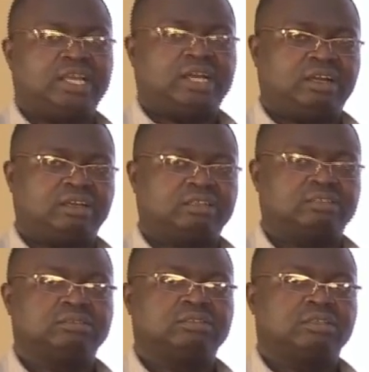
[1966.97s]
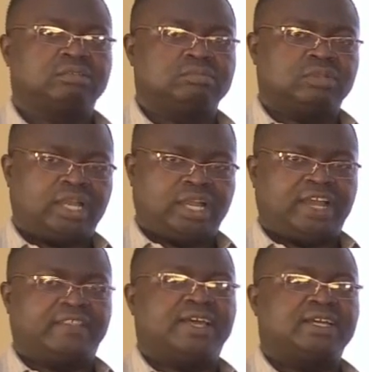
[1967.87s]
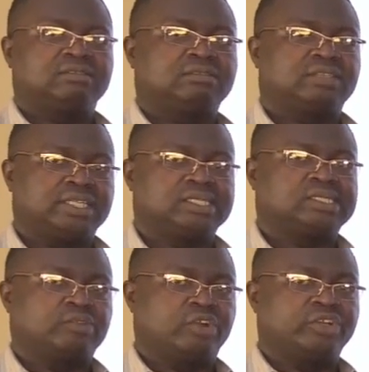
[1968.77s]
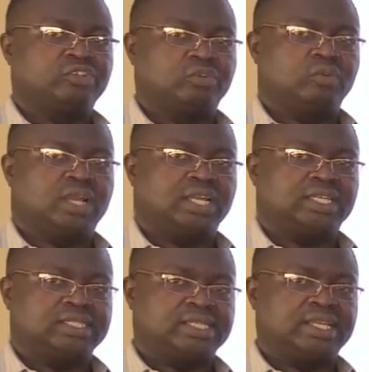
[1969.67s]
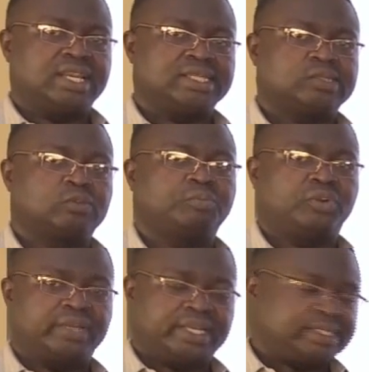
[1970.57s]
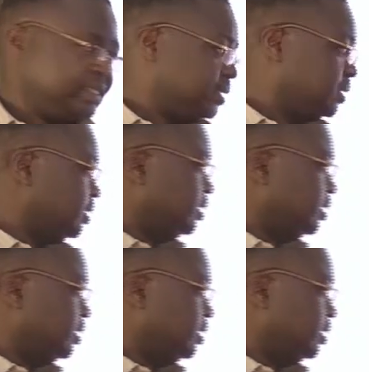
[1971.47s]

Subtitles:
other things we are going to look at as the lesson progresses.